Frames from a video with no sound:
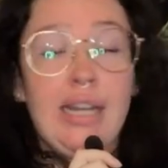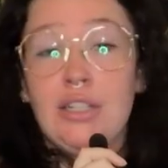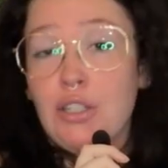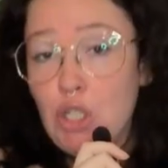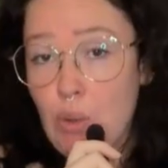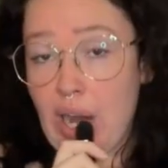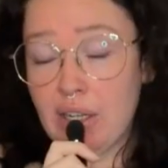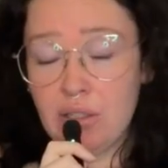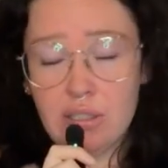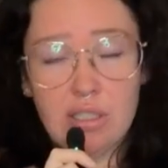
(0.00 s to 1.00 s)
And the two
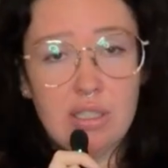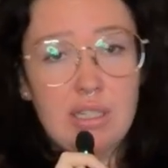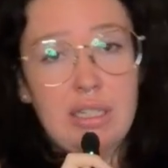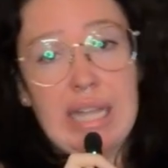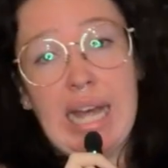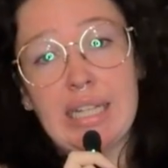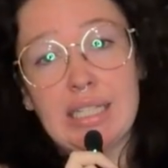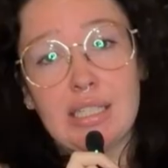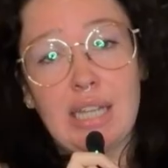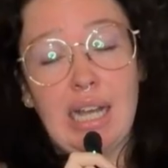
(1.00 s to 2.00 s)
articles
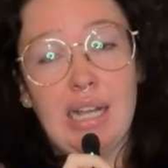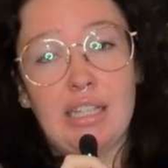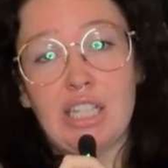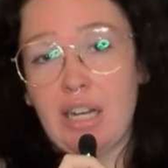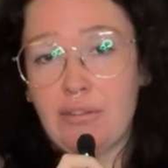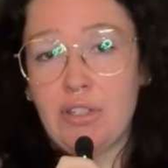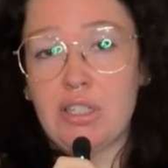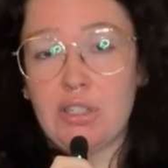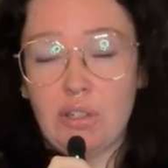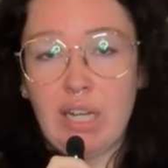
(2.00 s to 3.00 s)
that
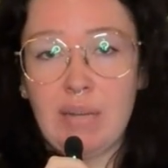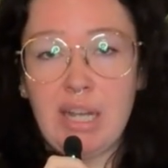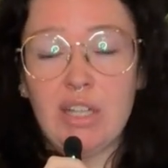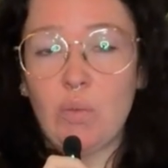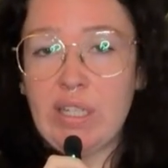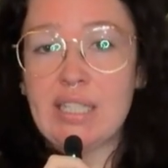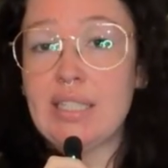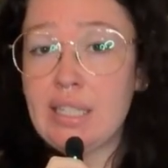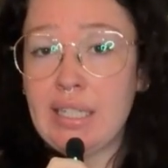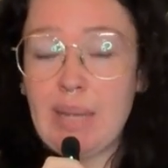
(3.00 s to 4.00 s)
Jennifer is talking about, the
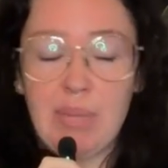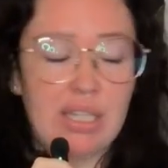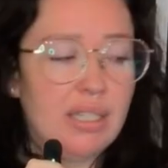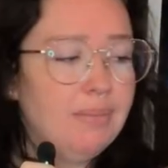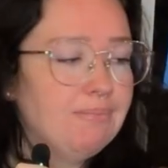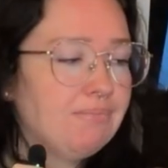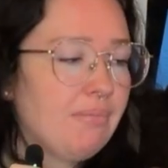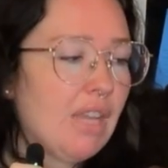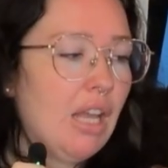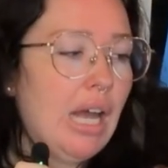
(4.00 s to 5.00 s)
ones that didn't get picked up,
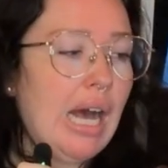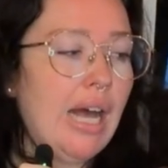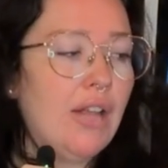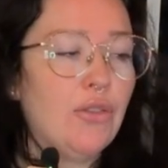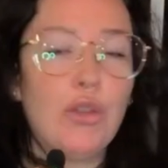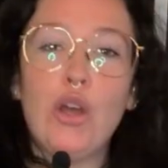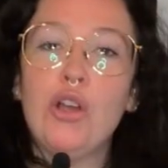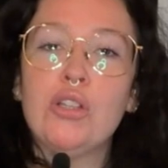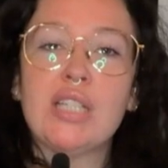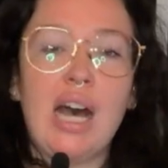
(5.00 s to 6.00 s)

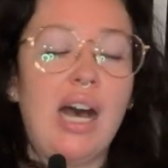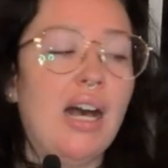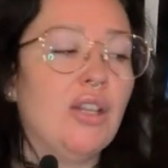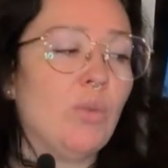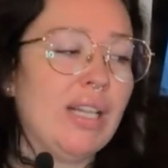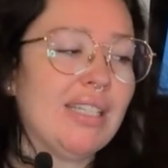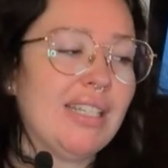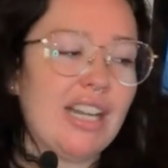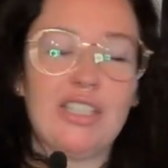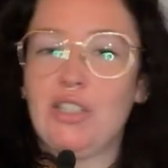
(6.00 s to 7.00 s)
those are the
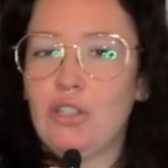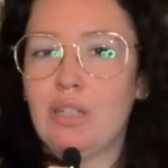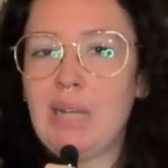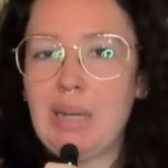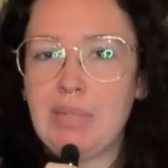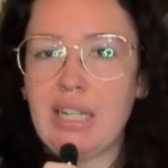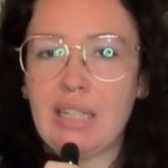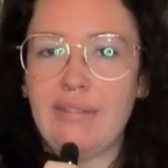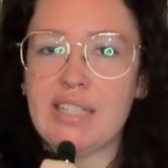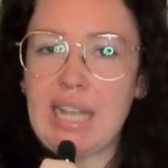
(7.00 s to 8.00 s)
ones that actually talk about
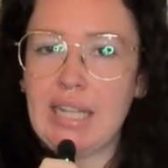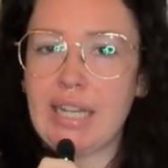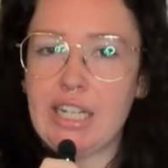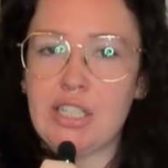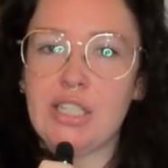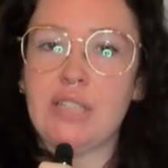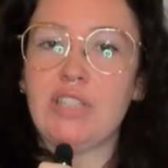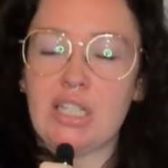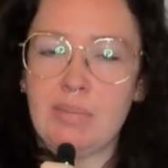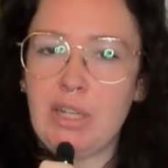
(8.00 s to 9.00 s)
Blake Lively's
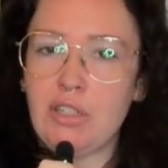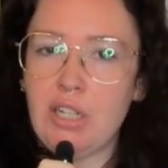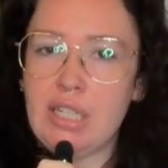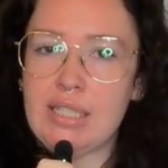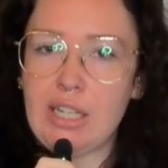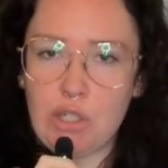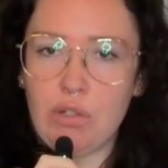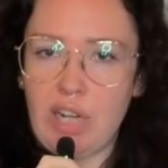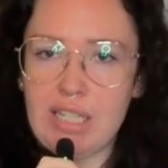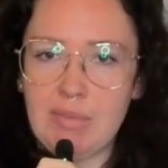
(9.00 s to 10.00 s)
allegations of Justin Baldoni's
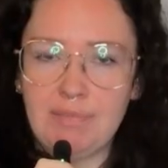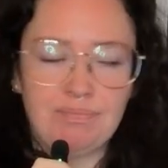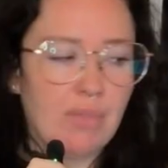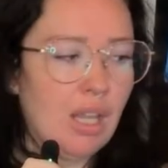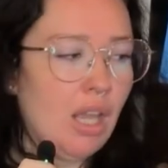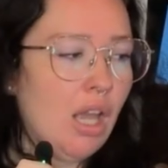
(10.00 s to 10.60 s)
sexual harassment.